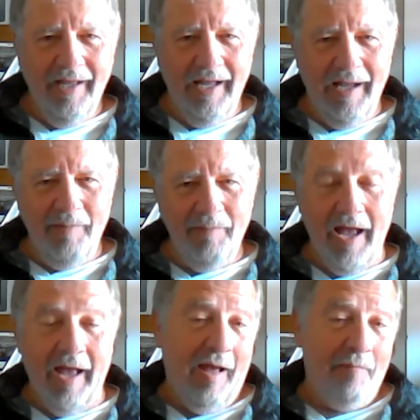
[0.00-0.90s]

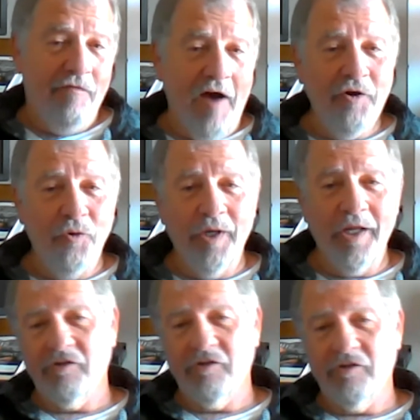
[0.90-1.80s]
I'm fine doing
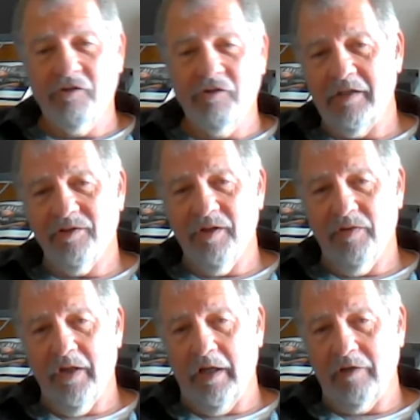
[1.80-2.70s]
it at steel
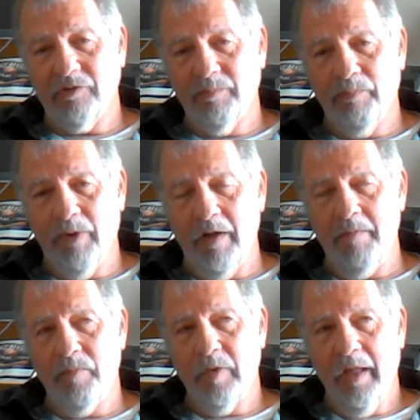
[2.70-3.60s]
plates and things, but